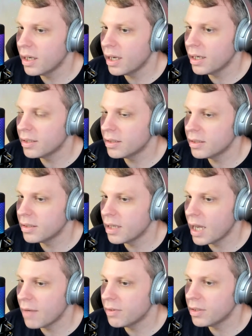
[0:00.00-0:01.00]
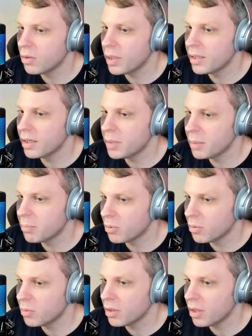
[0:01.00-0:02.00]
and have it in a way that
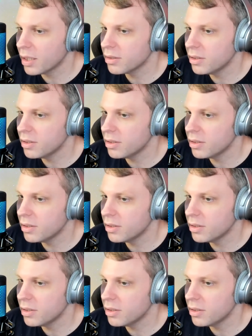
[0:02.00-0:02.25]
people would like to